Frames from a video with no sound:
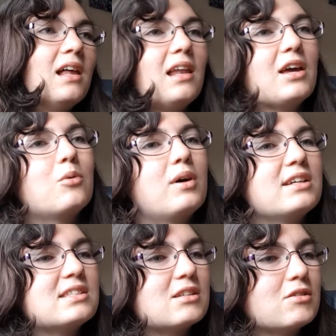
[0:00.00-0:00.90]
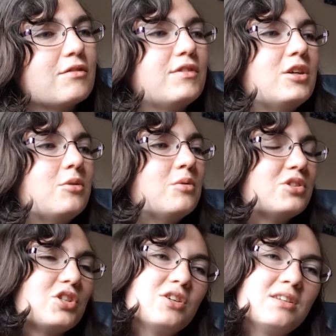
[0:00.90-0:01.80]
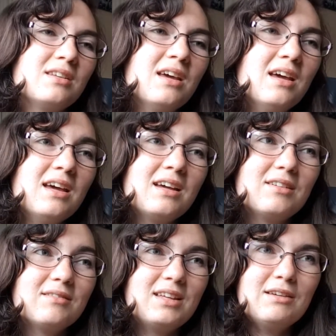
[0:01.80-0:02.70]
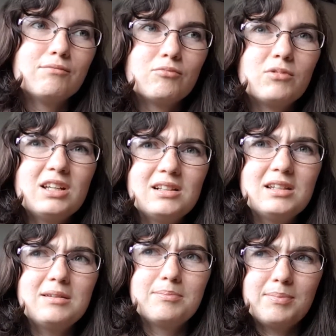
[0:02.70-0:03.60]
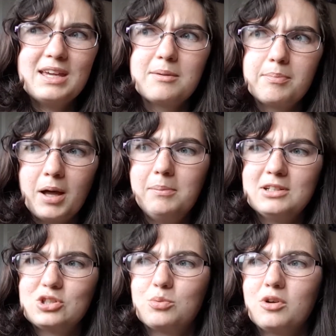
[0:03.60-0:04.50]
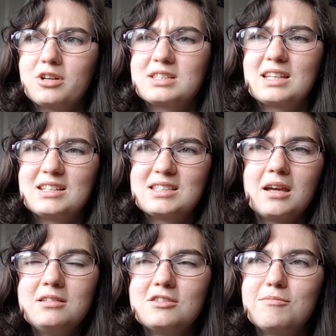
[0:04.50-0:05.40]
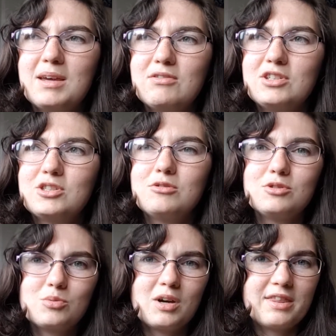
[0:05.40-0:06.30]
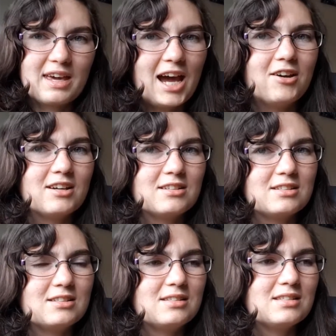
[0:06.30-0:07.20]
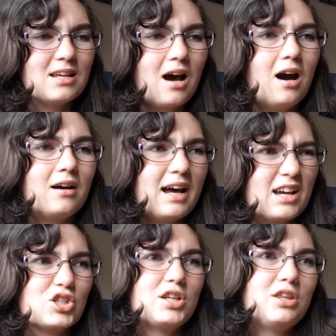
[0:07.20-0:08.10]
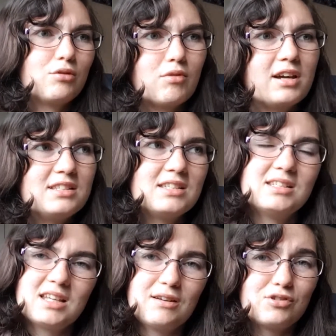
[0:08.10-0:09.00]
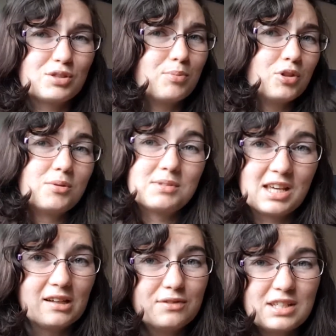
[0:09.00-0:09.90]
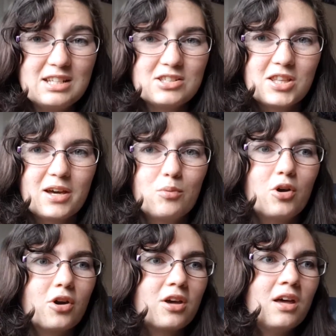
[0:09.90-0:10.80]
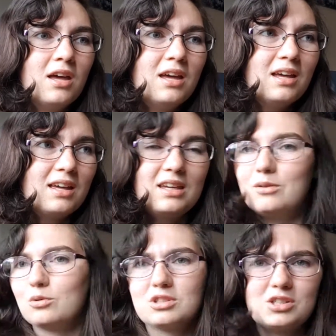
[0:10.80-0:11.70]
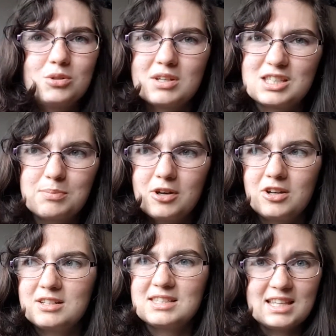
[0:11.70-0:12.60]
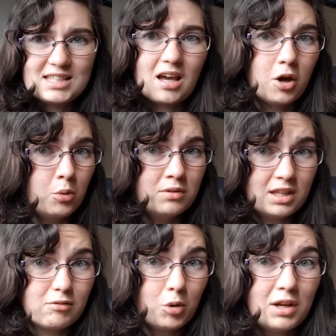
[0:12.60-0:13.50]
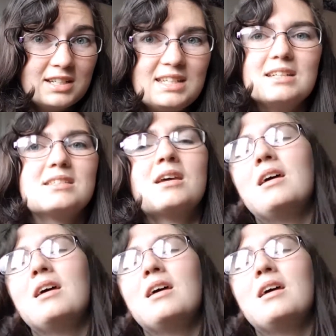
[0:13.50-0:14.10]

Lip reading: Likewise, there are a few certain really big published works, the Signs of Mary Sue's, where the characters are actually the writers that have just put themselves into their work in order to experience their own ideas.